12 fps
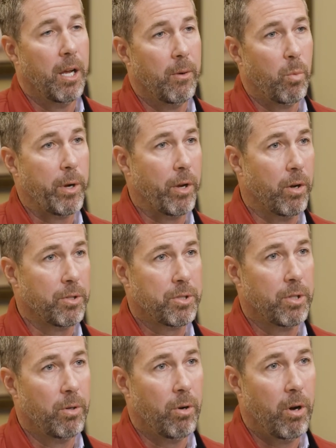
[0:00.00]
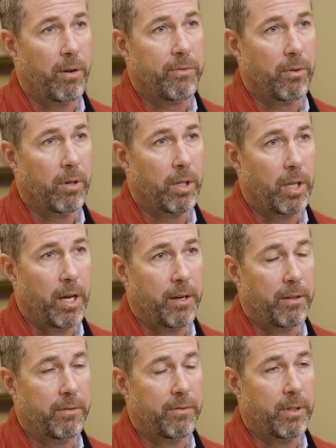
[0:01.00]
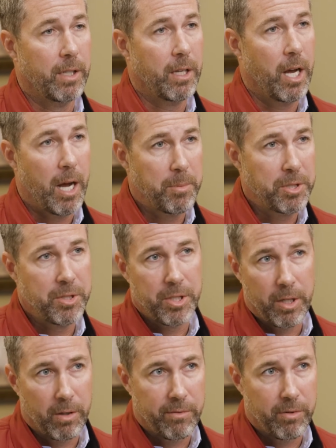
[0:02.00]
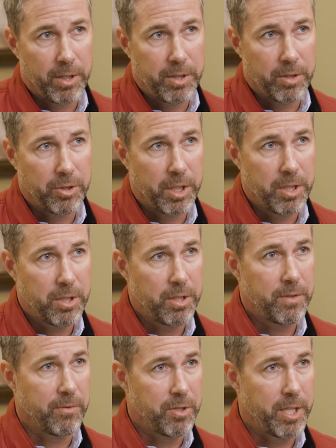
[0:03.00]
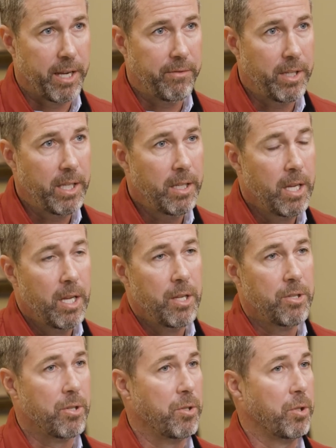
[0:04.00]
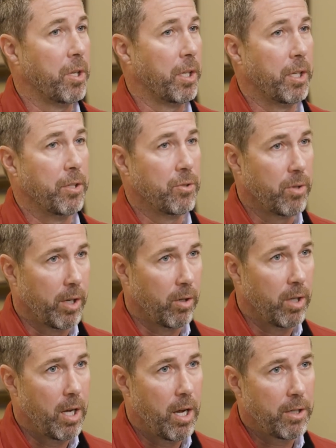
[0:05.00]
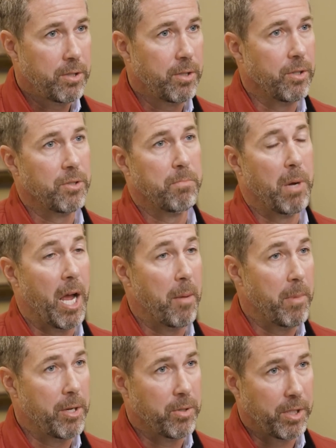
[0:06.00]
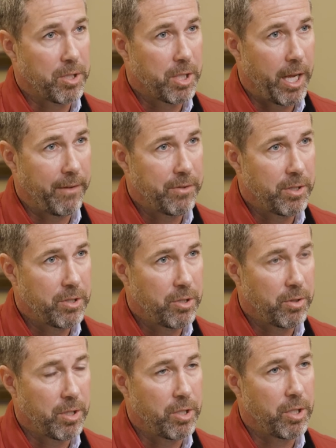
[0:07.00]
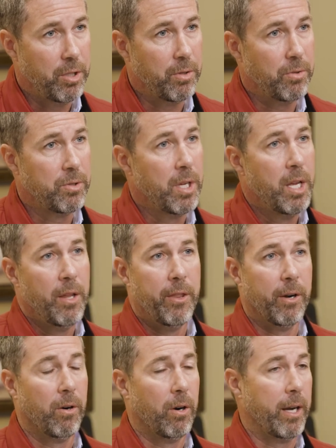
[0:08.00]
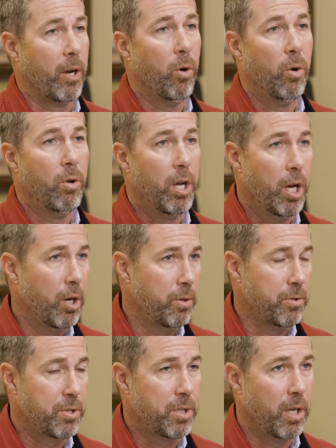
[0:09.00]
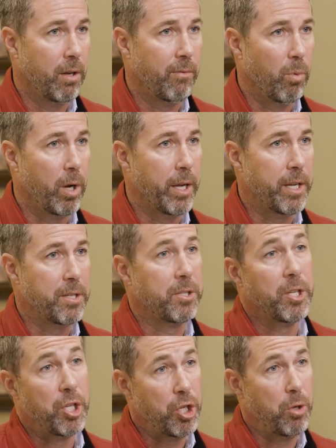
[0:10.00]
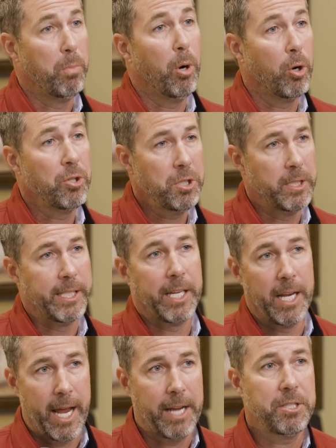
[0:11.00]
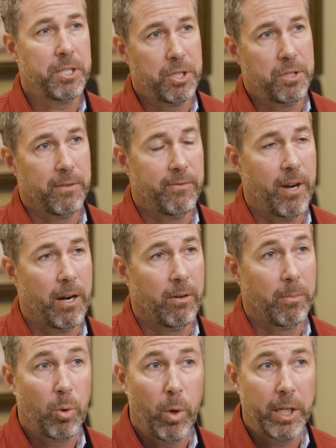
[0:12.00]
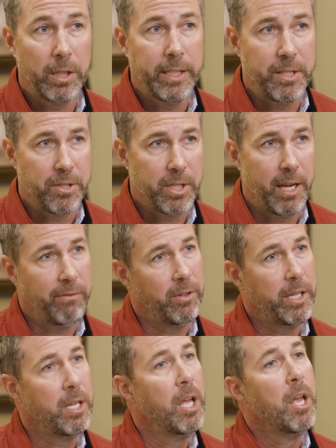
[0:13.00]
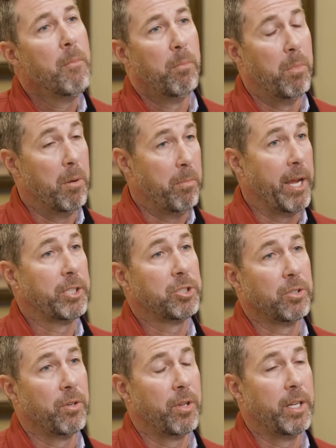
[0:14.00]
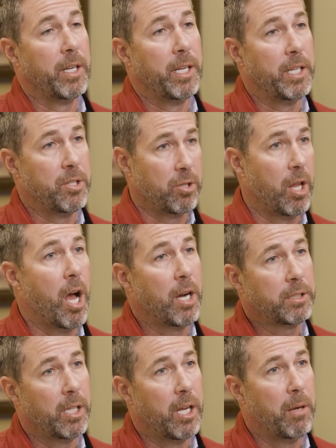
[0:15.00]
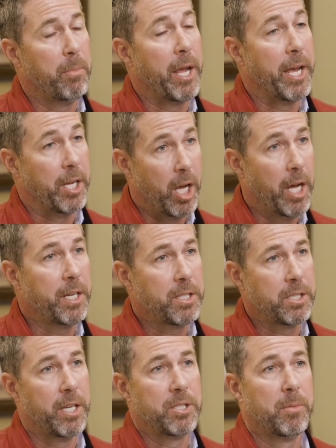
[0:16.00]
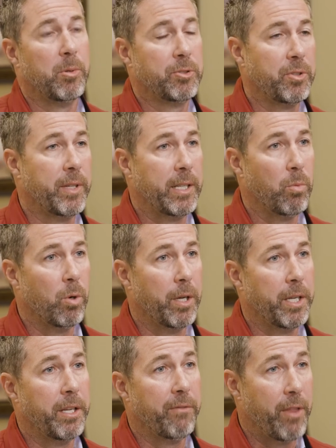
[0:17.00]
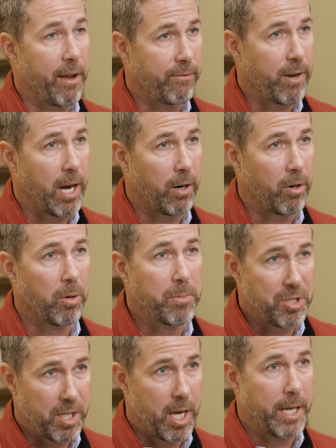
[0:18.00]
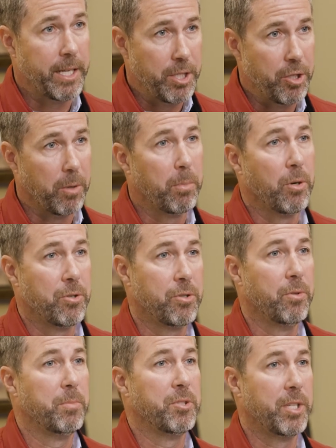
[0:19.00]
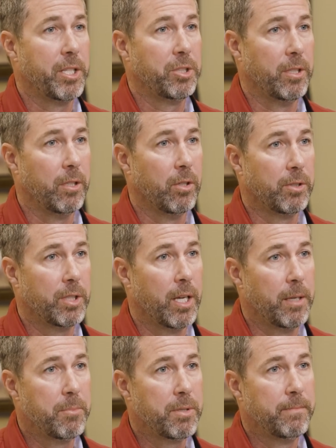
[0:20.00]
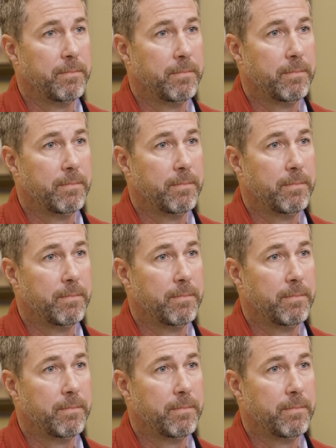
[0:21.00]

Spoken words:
We also offer a lot of options here at Frontier Justice for safety. So you can get trigger locks, there's biometric safes that you can use. There are a whole host of ways that you personally can access your firearm quickly and safely, but make sure that it is locked up and inaccessible to anyone if that firearm is not in your personal possession at all times.